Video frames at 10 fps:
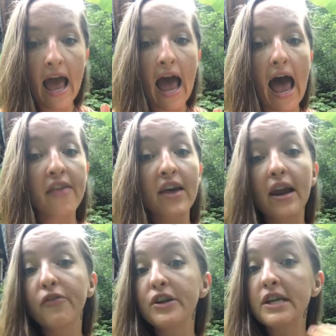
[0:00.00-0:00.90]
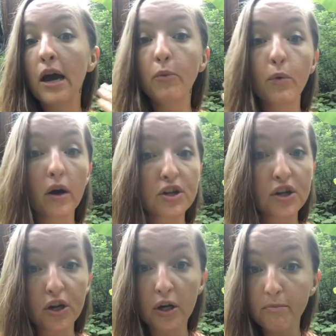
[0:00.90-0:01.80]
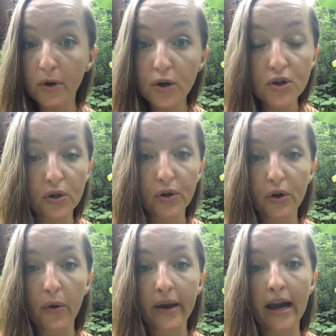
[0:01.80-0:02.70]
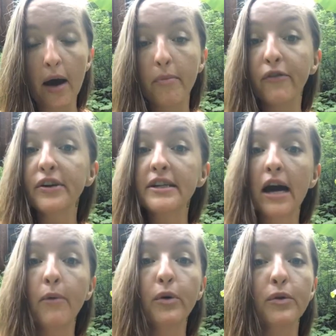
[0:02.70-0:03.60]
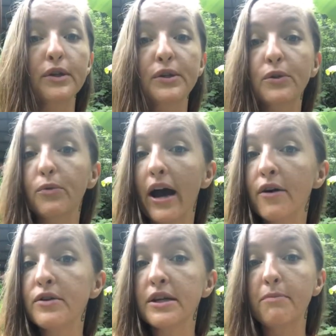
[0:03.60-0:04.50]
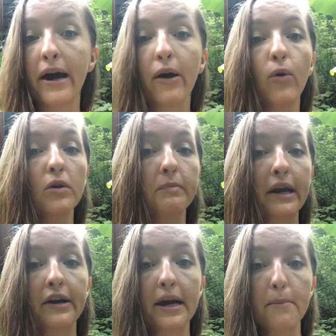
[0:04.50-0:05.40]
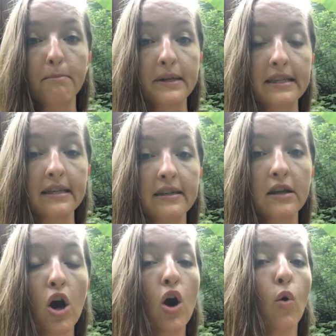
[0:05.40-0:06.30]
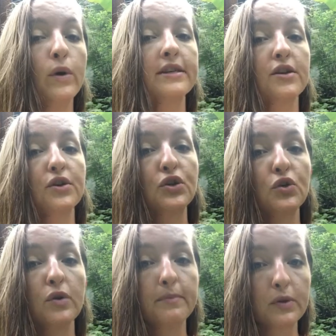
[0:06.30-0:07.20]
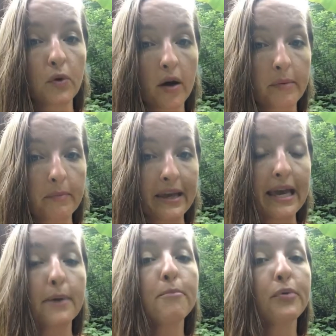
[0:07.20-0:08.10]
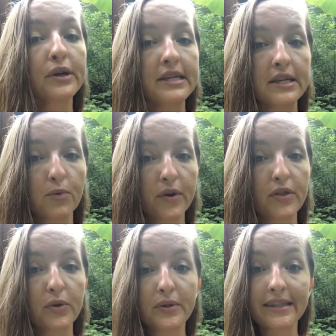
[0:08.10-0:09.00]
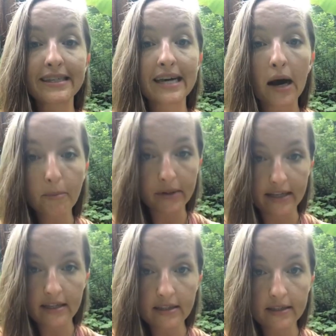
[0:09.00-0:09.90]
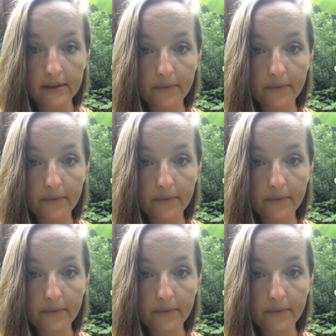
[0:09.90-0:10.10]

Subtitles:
and that every time we watched a commercial growing up, every time we were surrounded by old paradigm business, we started to absorb and be imprinted with those templates,